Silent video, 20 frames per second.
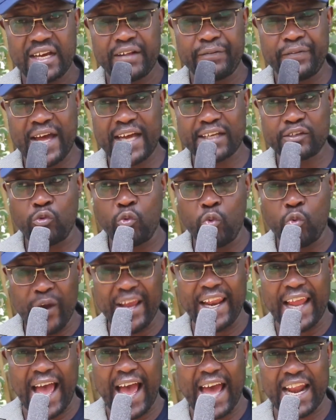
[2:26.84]
that
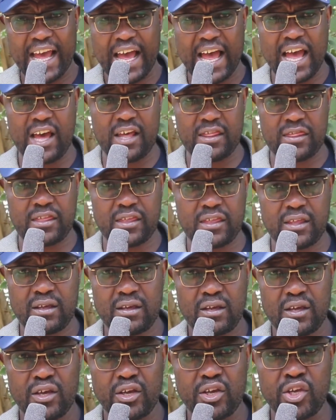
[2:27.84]
will unearth
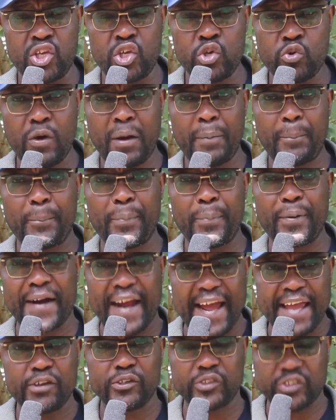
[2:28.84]
your
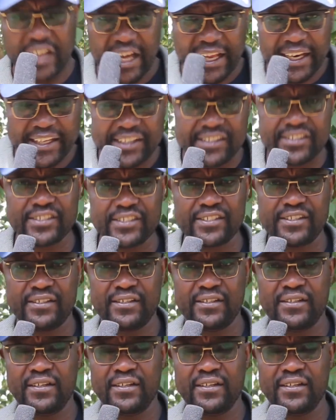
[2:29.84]
prior talent